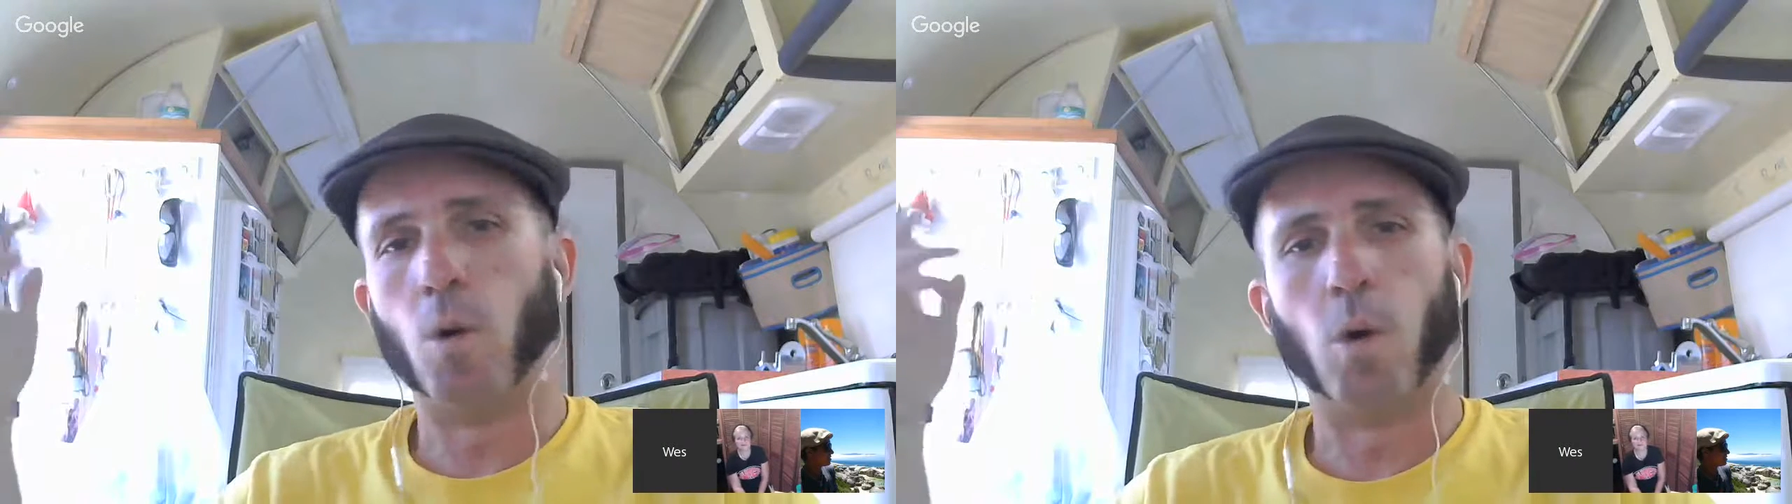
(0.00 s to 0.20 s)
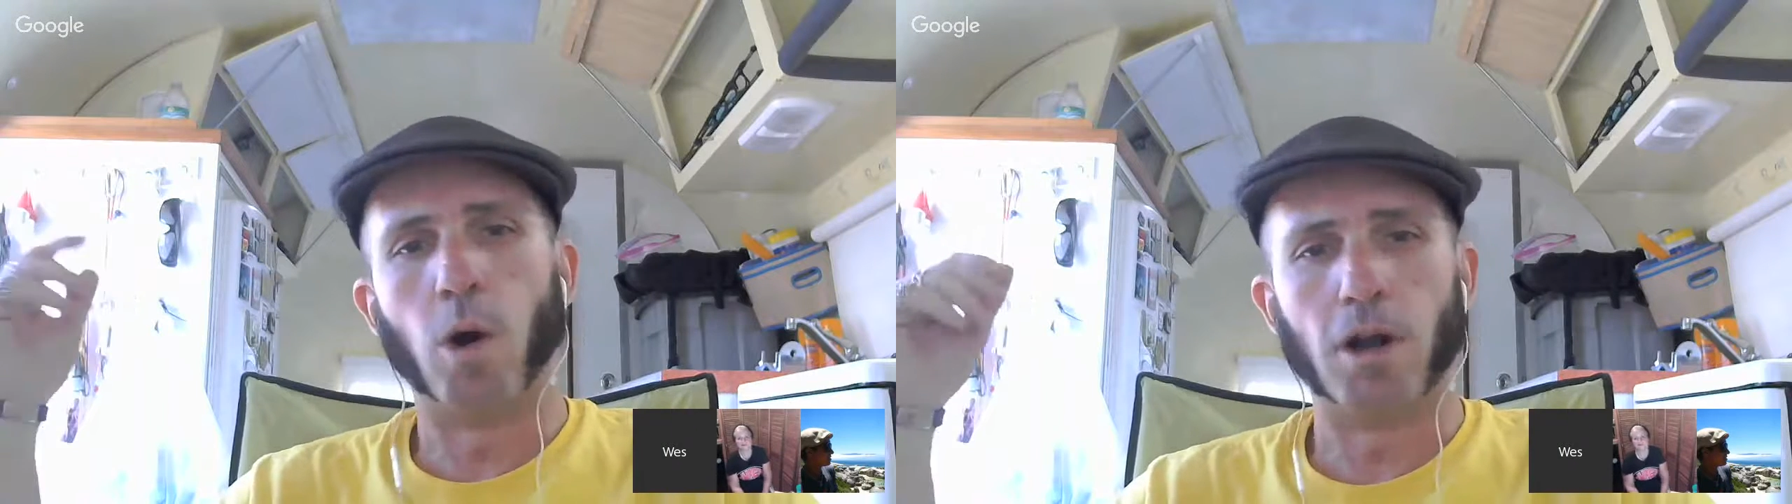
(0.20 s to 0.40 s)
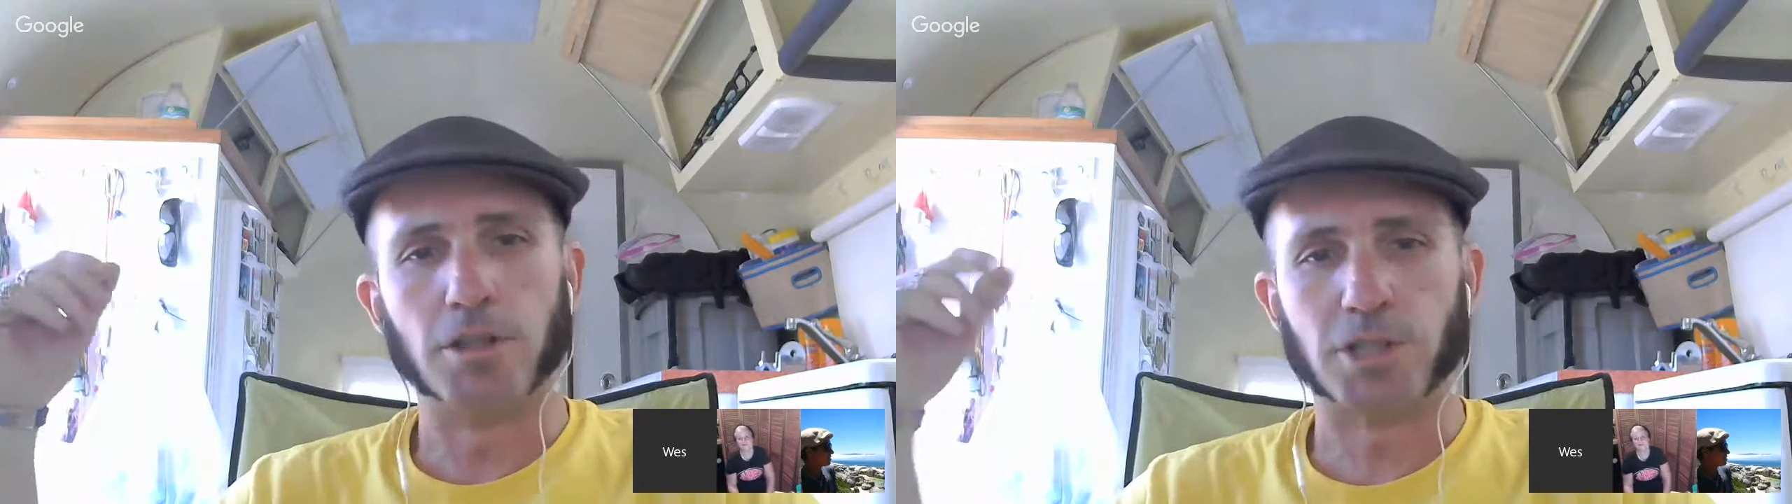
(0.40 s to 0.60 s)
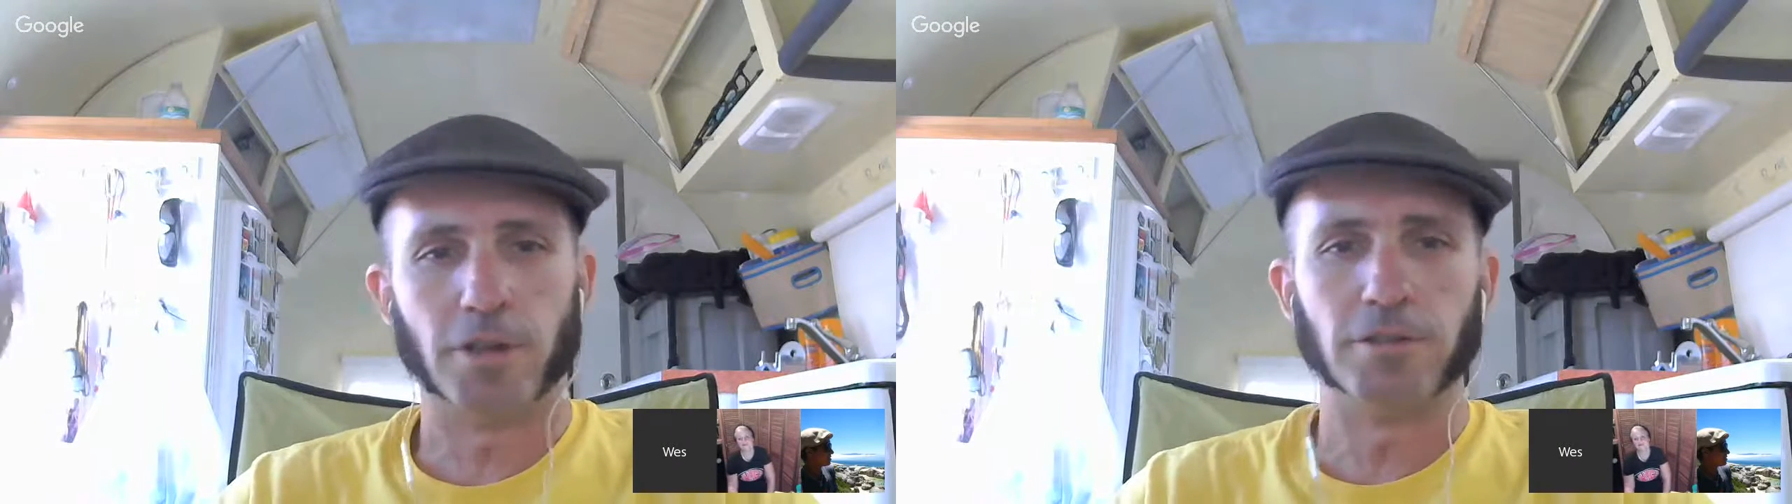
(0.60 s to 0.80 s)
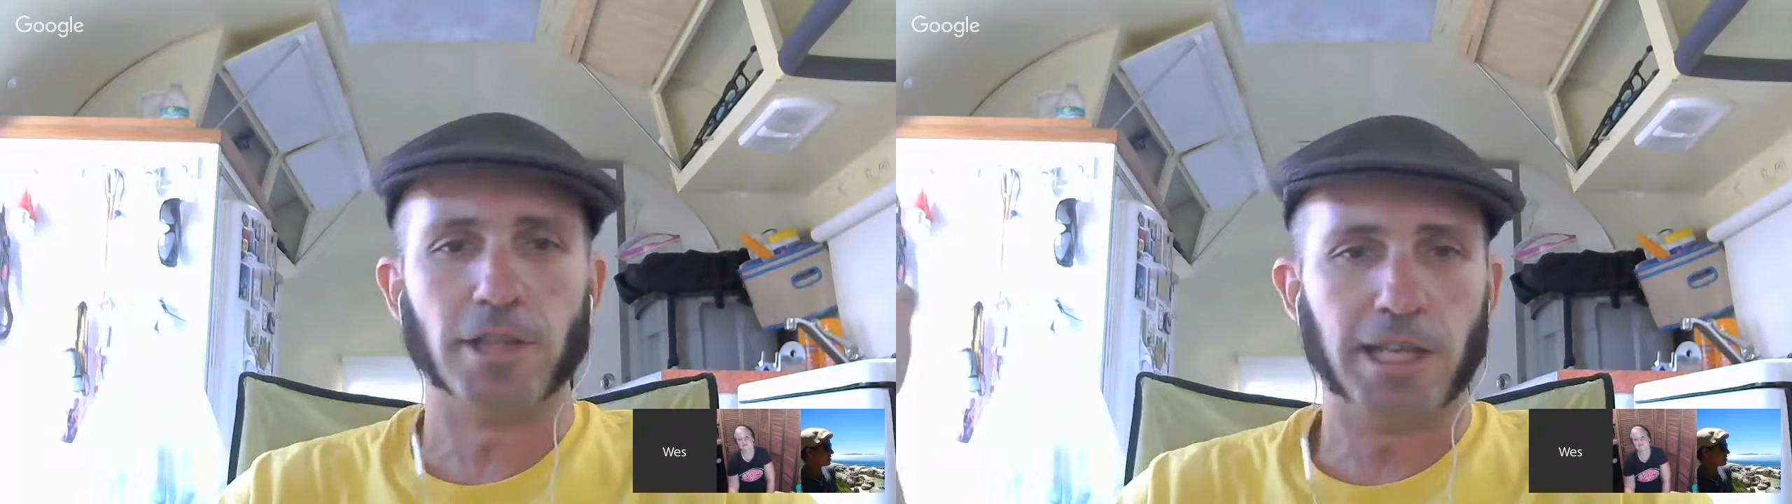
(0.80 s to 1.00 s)
or
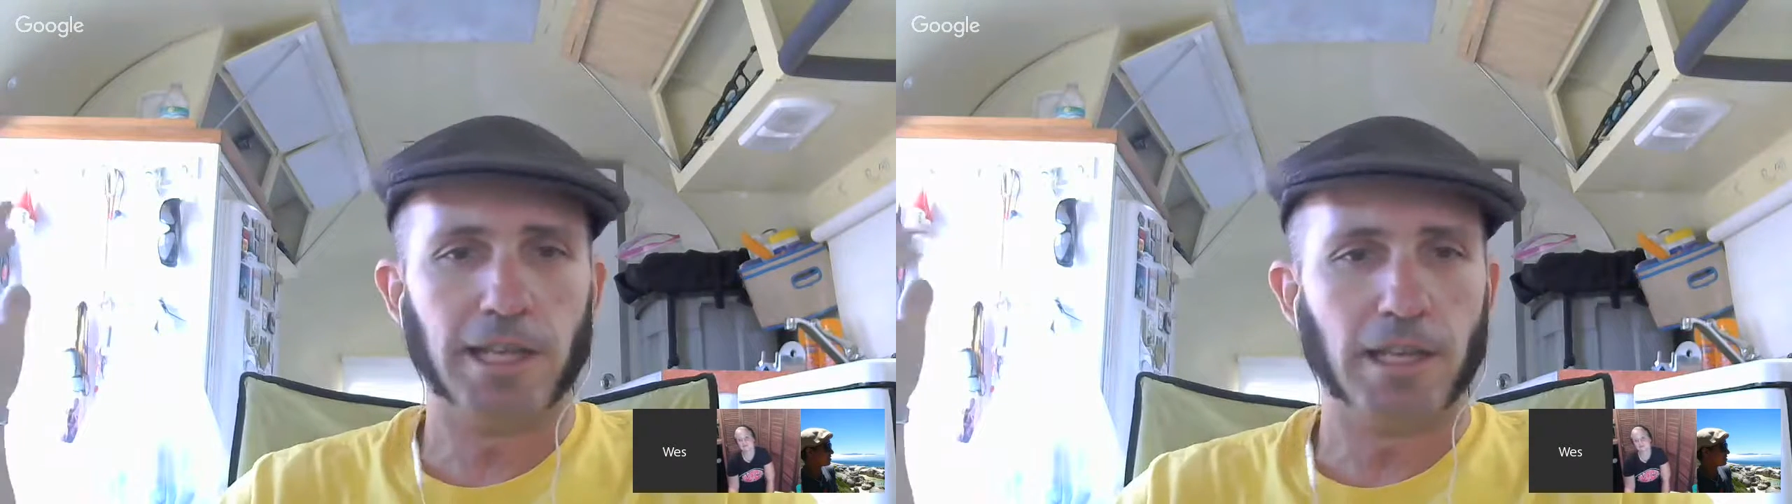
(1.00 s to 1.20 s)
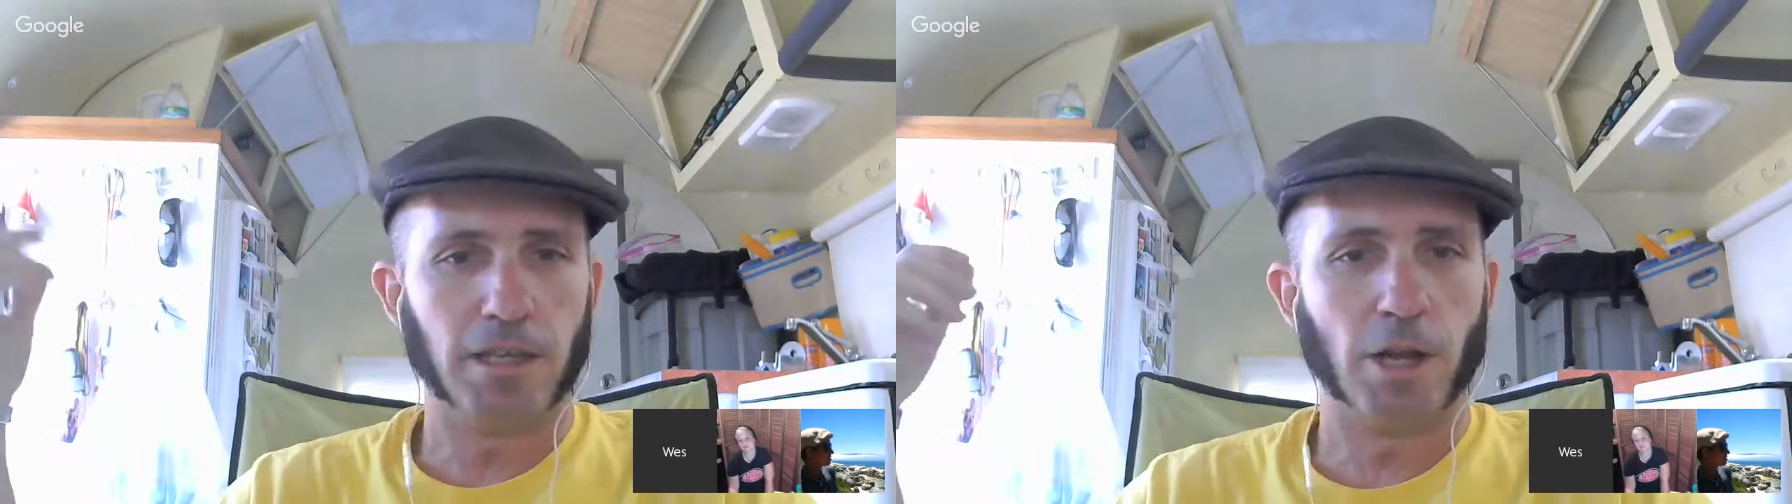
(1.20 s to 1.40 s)
certainly,